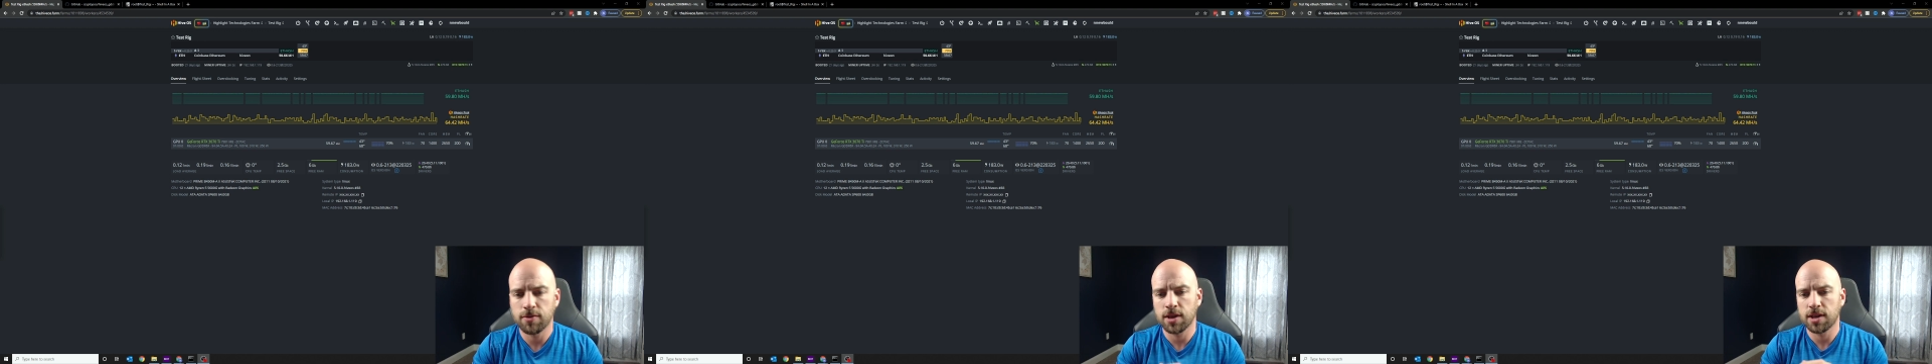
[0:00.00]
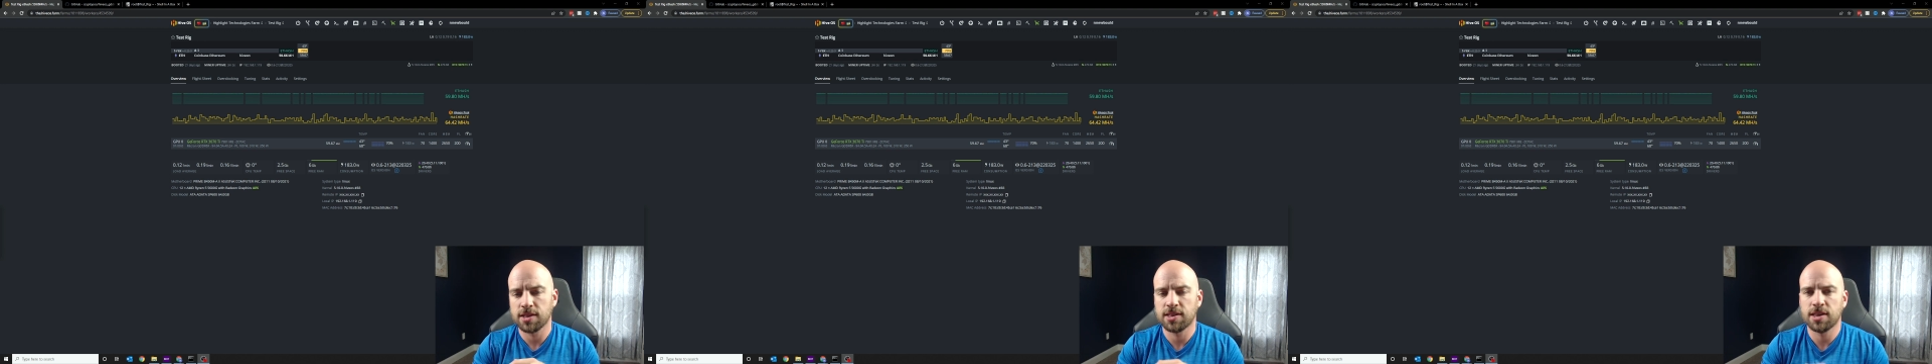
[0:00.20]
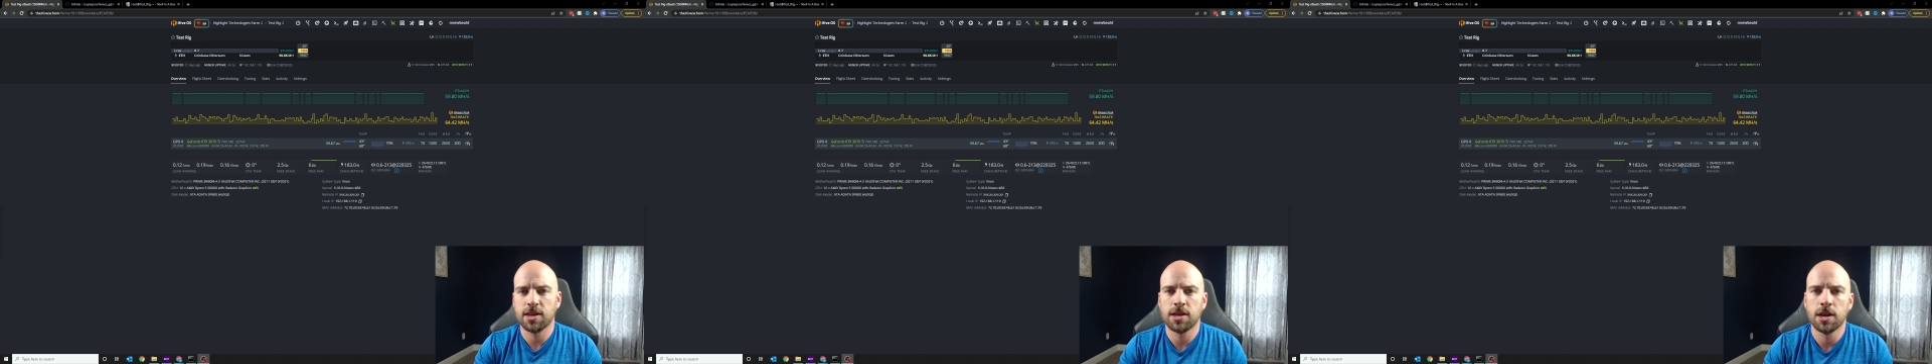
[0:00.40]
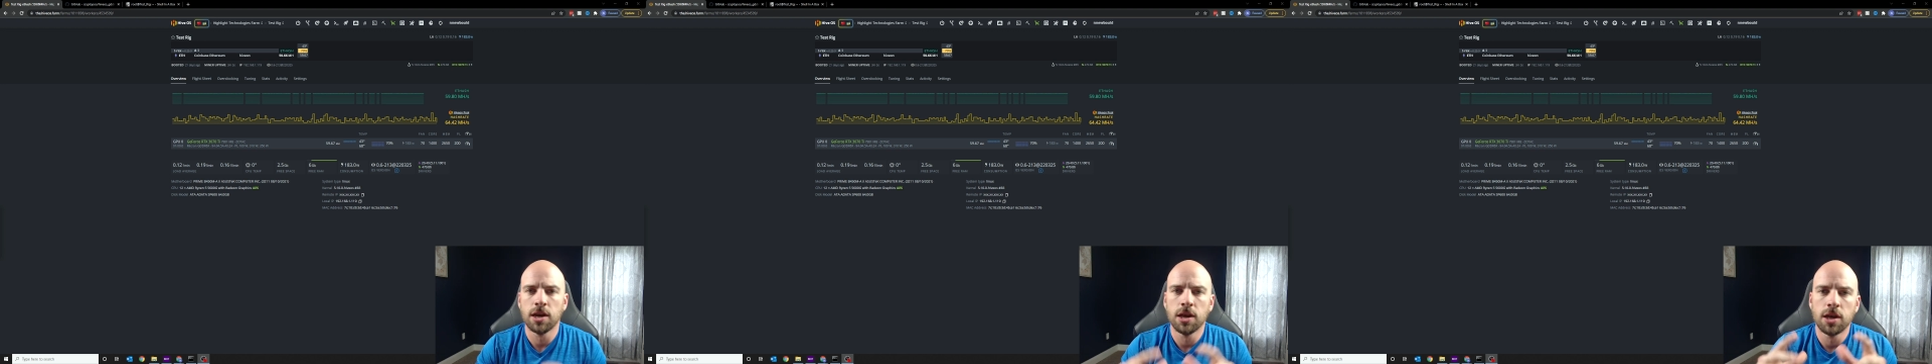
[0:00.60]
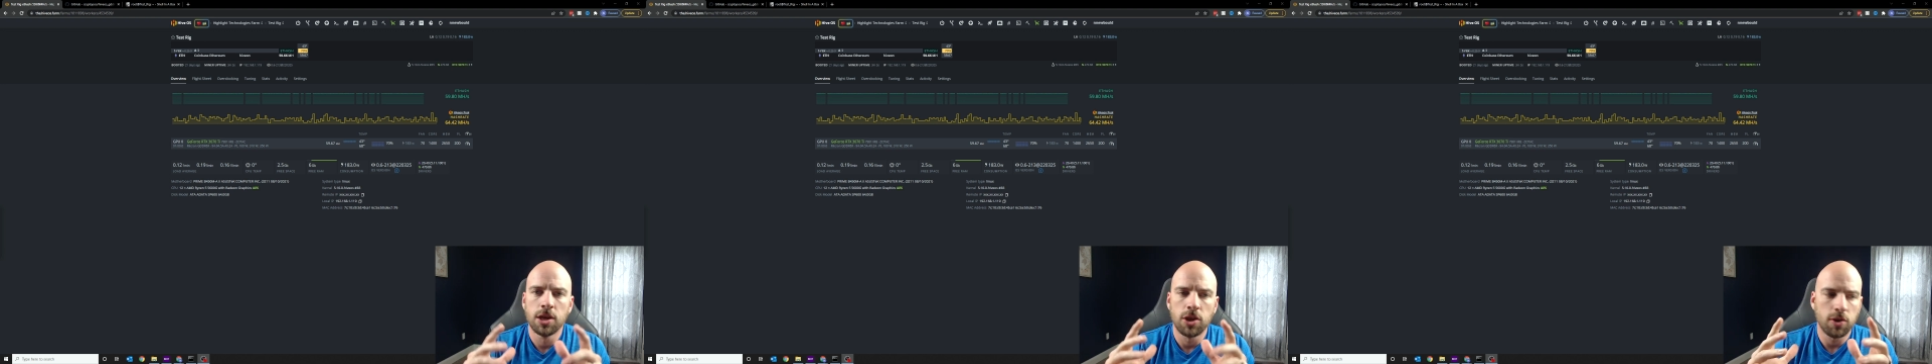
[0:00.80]
Like I said,
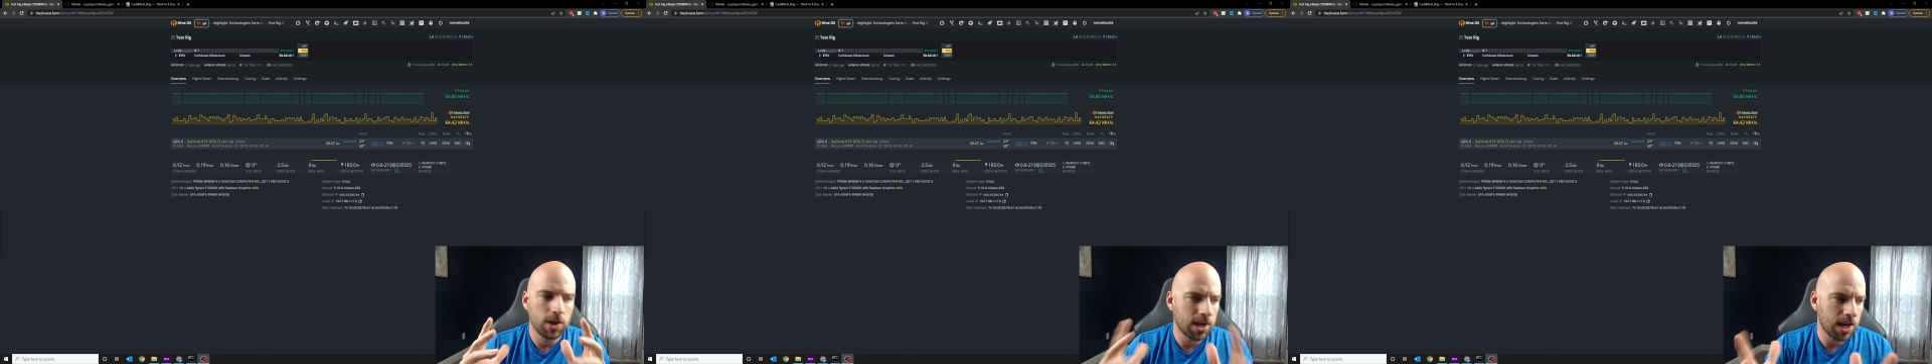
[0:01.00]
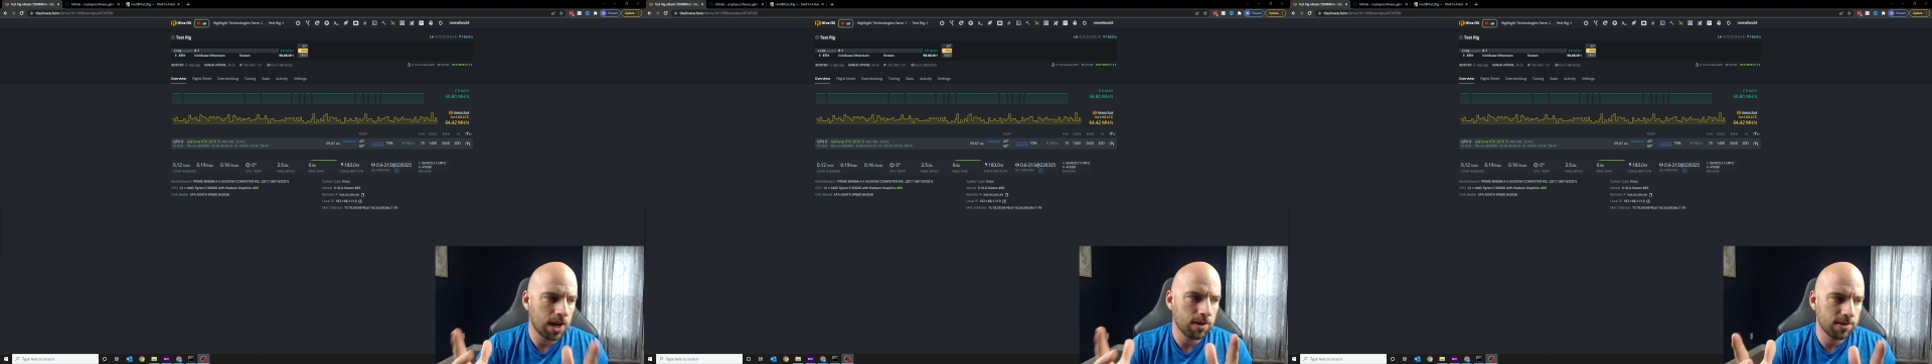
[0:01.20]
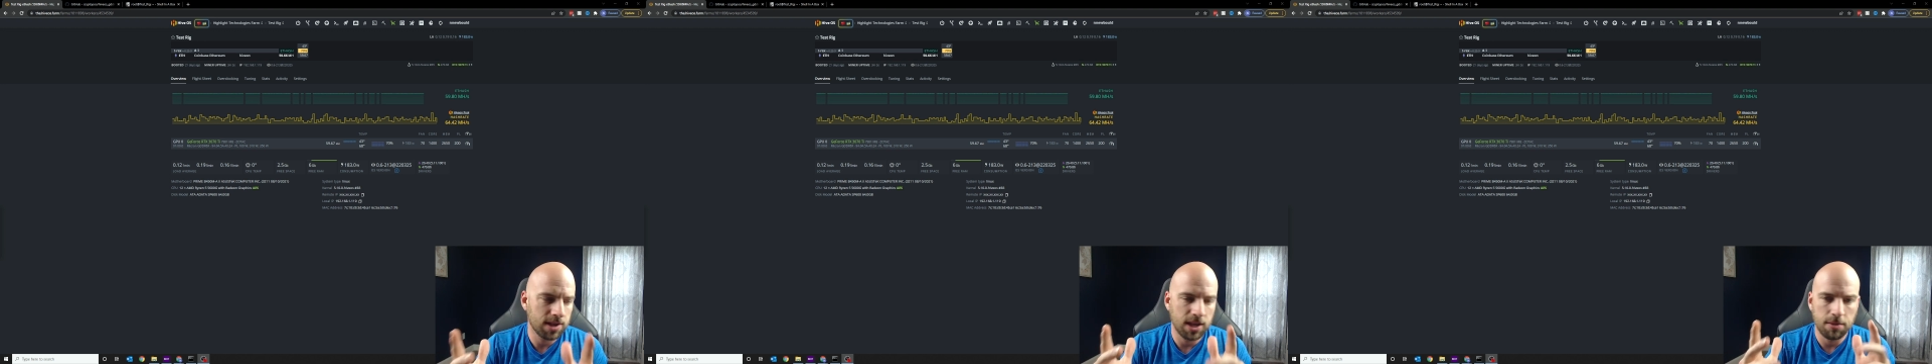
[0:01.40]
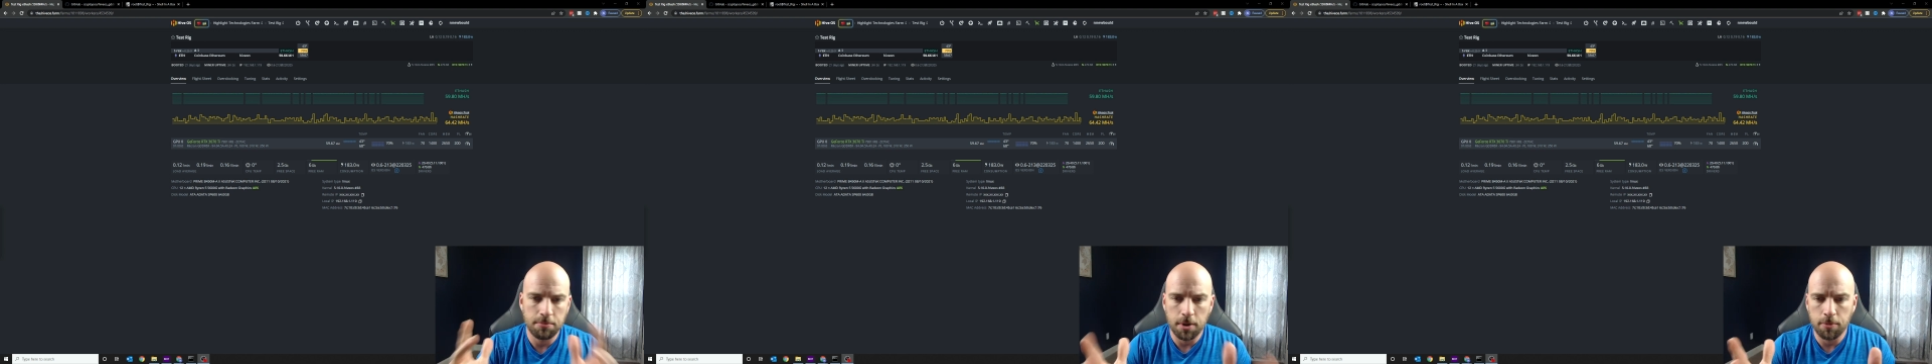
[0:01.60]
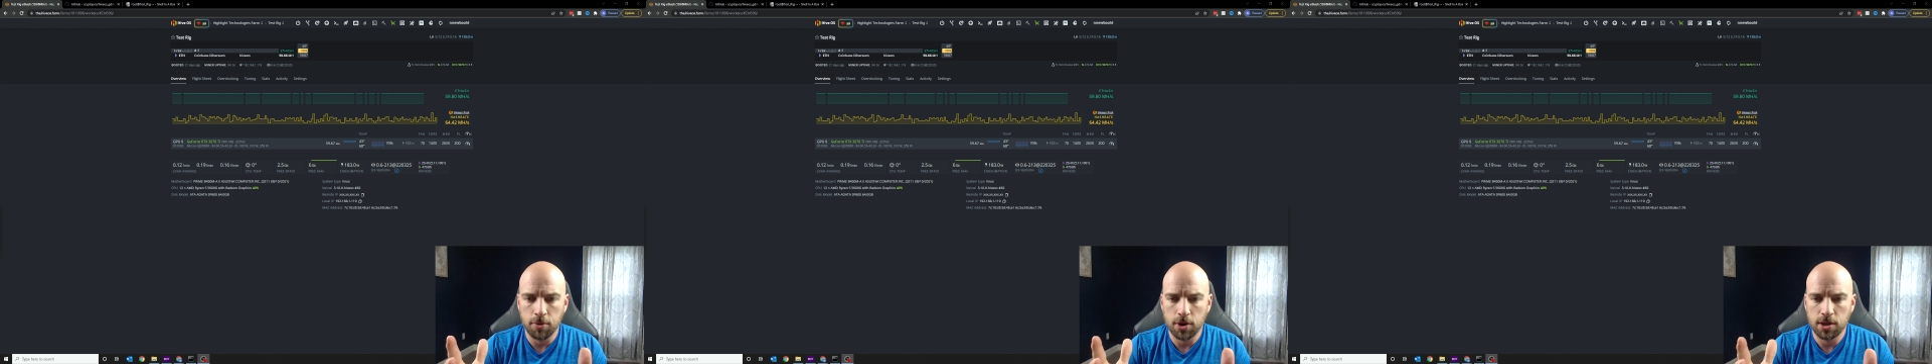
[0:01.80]
you can now see
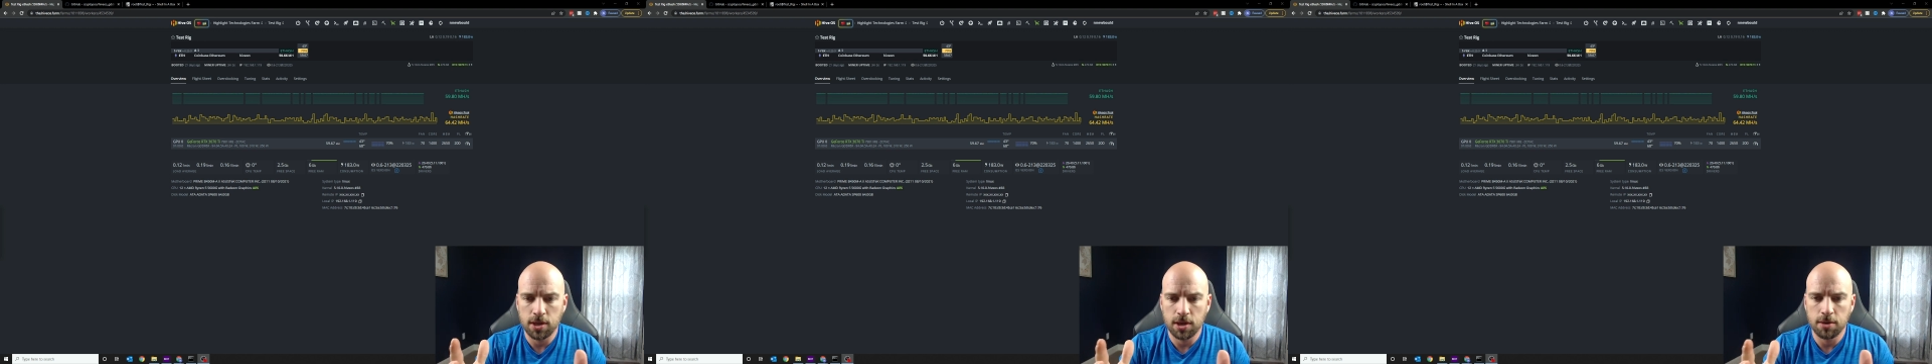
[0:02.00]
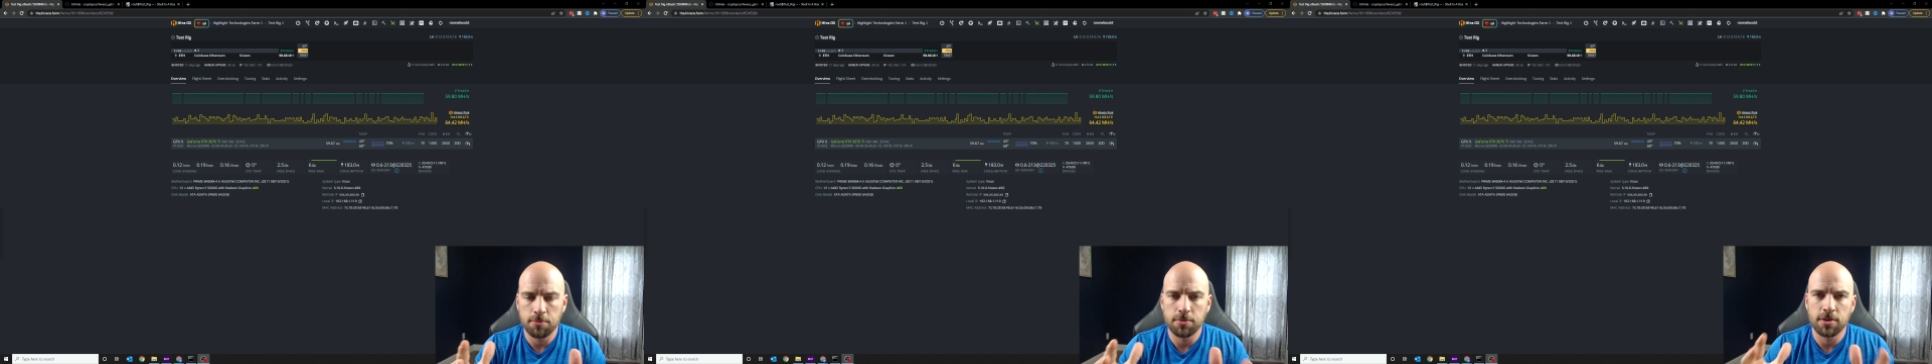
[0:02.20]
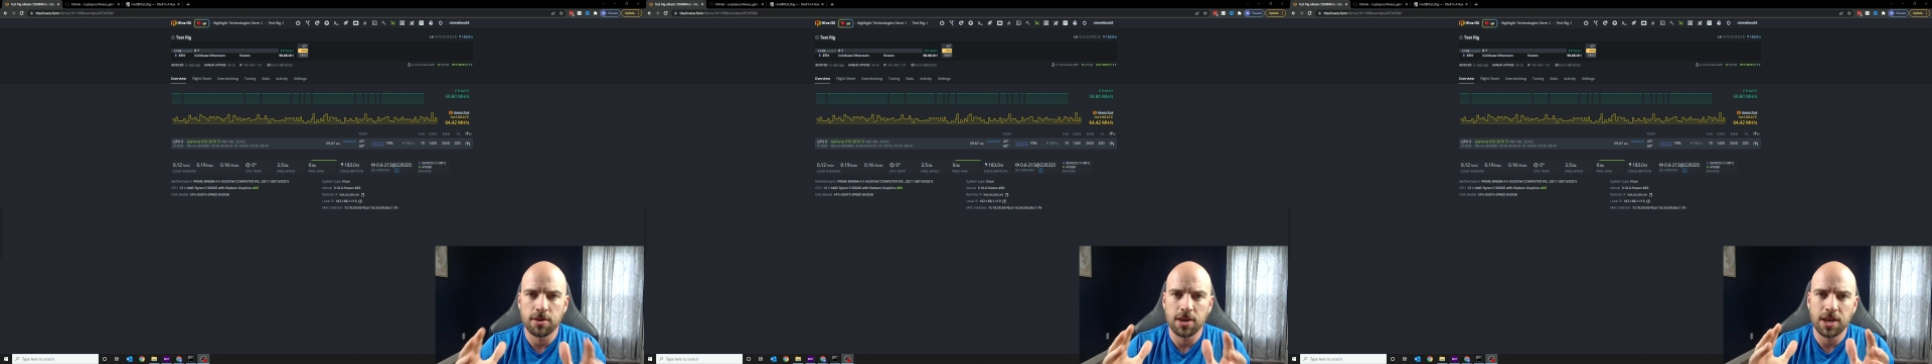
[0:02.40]
memory temps